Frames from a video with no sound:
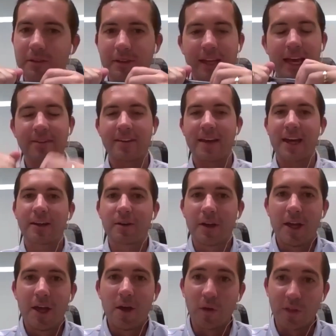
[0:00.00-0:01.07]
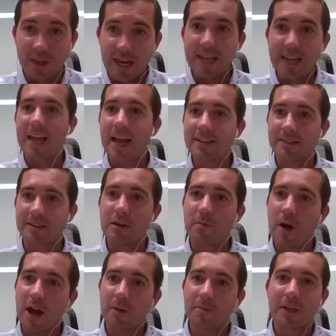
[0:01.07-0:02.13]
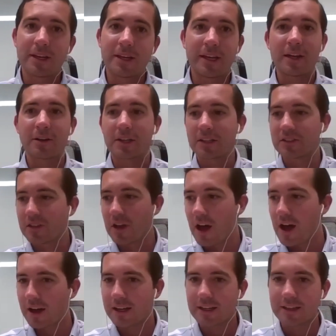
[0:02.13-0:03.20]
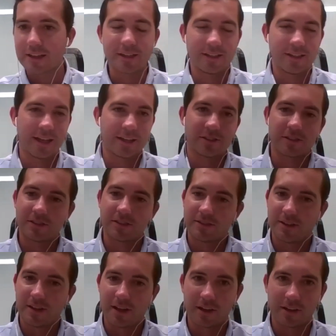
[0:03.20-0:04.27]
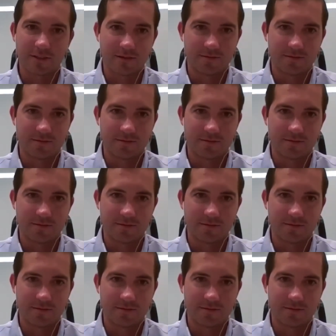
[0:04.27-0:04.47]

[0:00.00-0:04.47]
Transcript: they have heck with getting casing to bottom end, it'll get stuck, and it, it's just a